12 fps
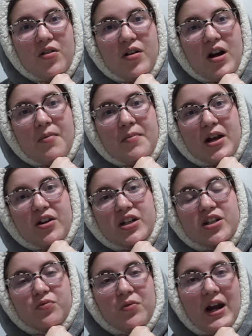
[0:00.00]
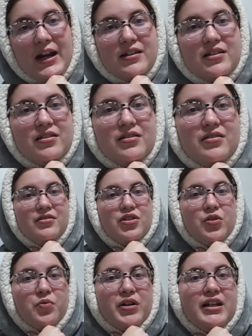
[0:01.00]
American right
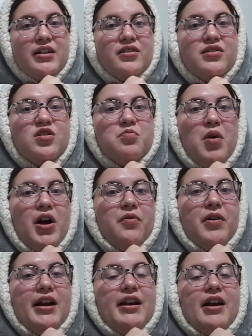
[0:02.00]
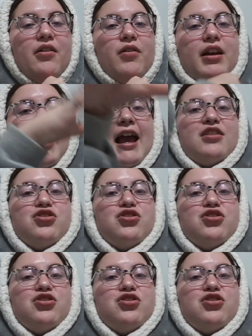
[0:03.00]
to read smut right now, okay?